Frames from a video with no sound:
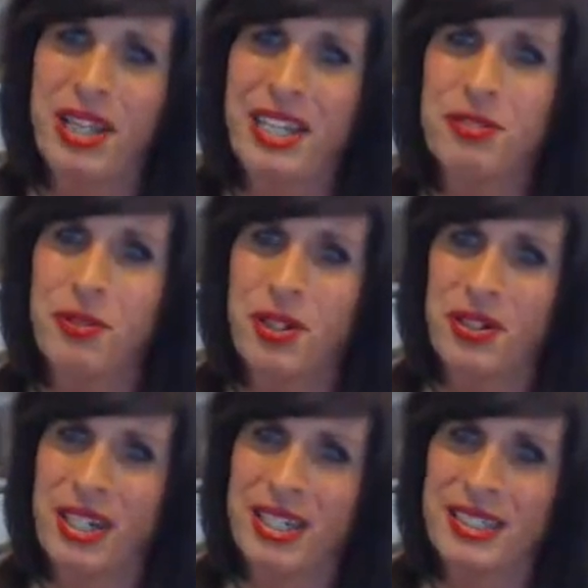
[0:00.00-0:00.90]
Thanks for
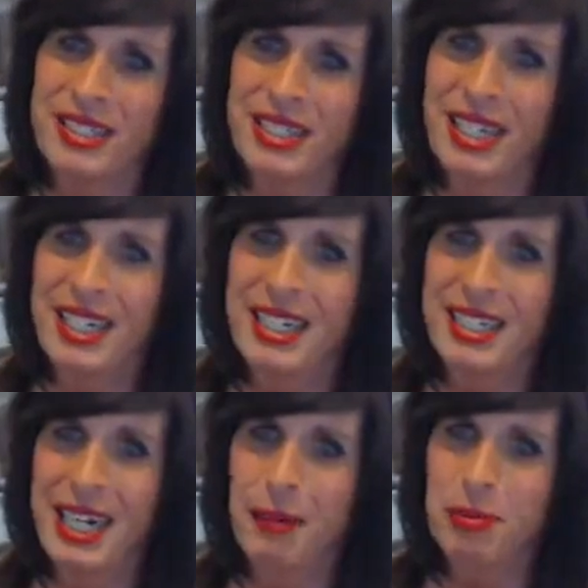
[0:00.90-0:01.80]
your nice uh,
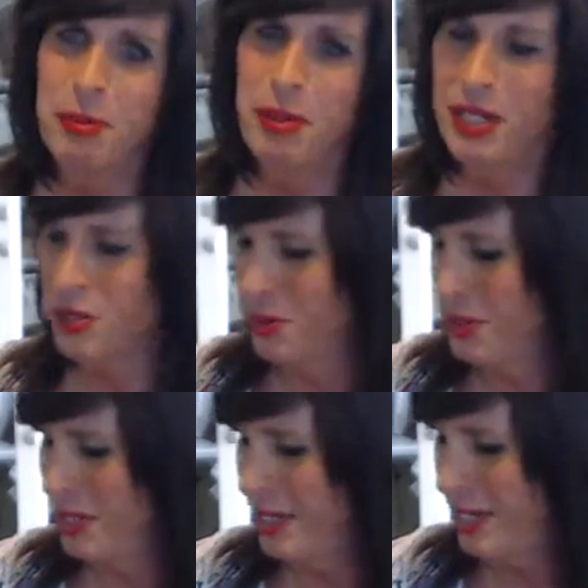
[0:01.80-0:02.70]
compliments on
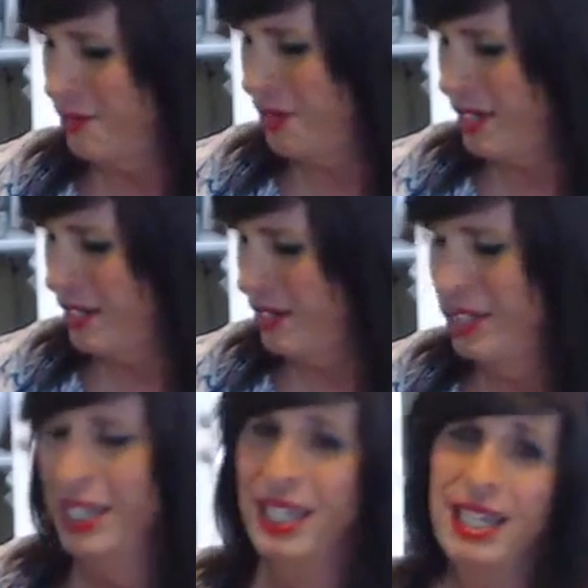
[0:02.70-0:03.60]
the uh, video.
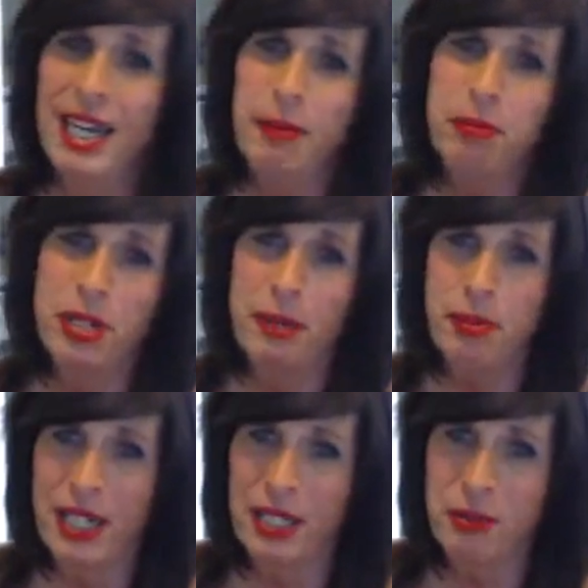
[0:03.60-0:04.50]
I put up
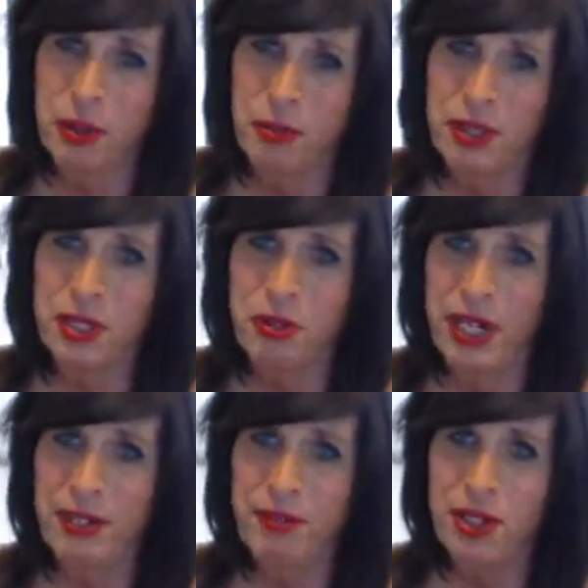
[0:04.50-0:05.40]
another one with the
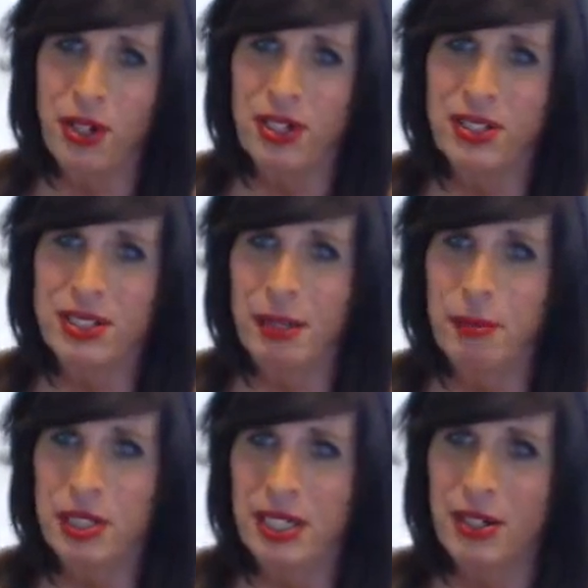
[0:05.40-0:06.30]
graveyard and
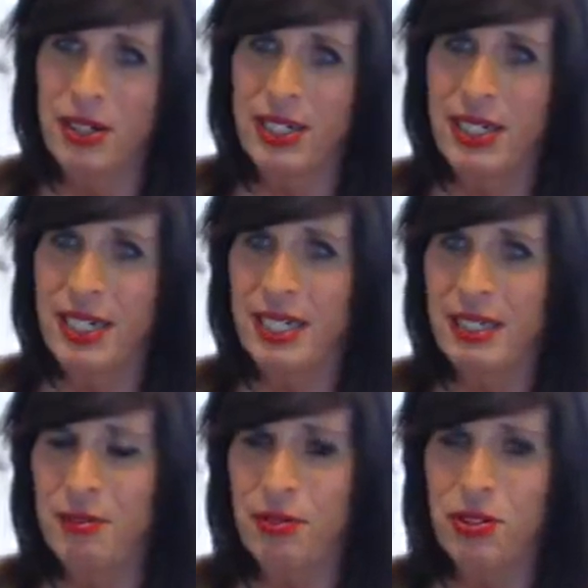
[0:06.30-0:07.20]
cemetery uh,
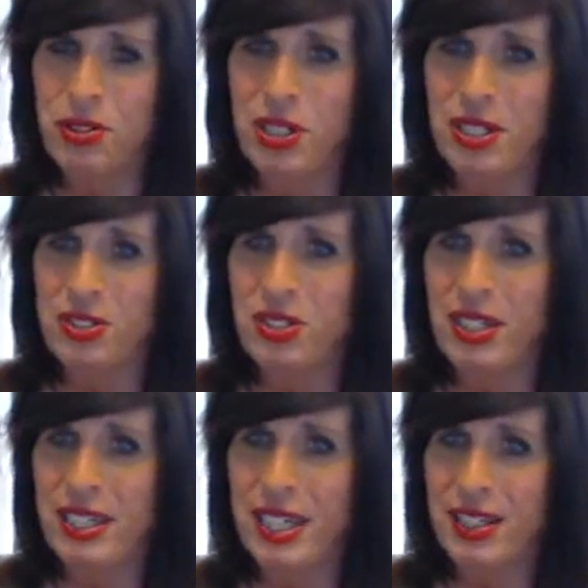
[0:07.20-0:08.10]
in Virginia
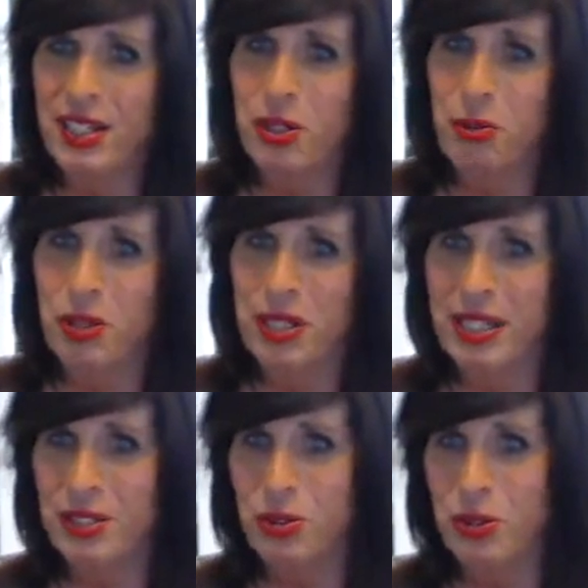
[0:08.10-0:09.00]
City. I think you'll really
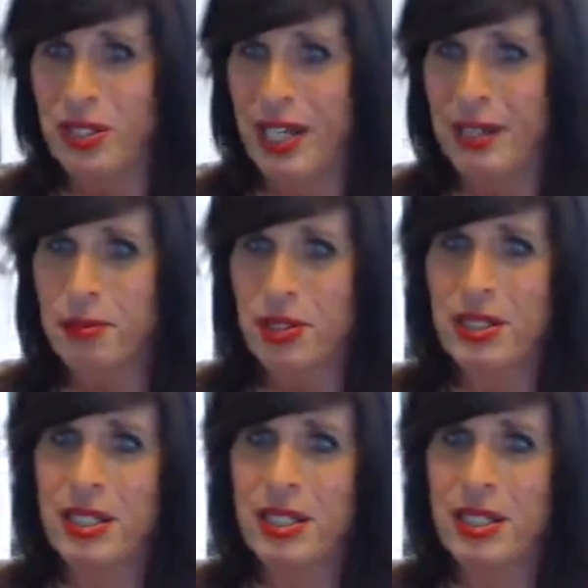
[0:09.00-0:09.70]
enjoy that one.